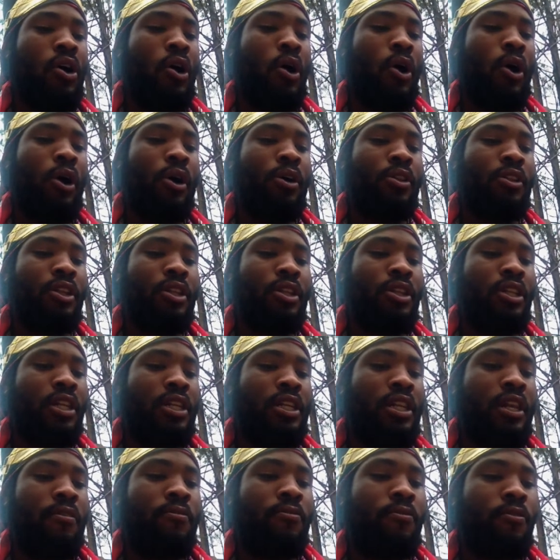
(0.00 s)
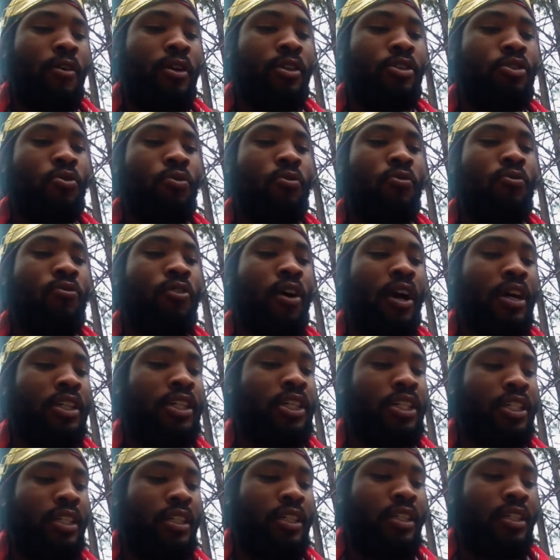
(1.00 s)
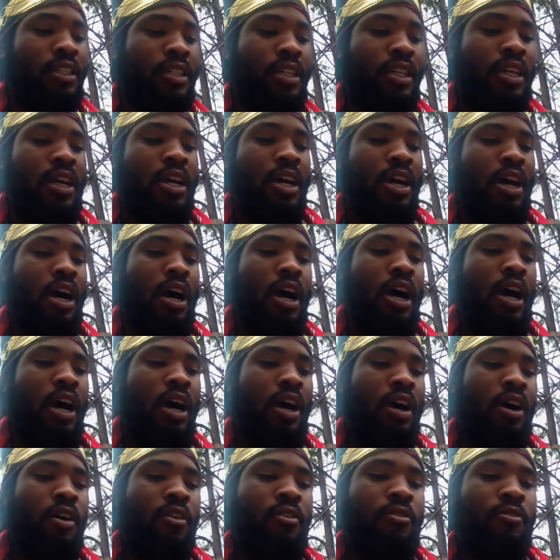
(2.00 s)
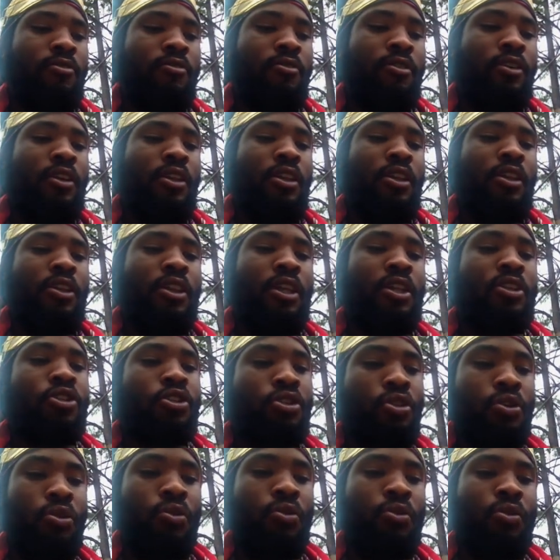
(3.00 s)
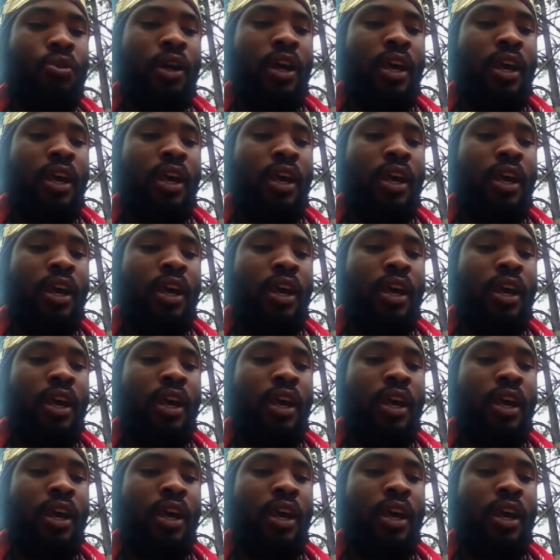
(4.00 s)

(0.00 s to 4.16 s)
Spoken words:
are the differential functions of the two,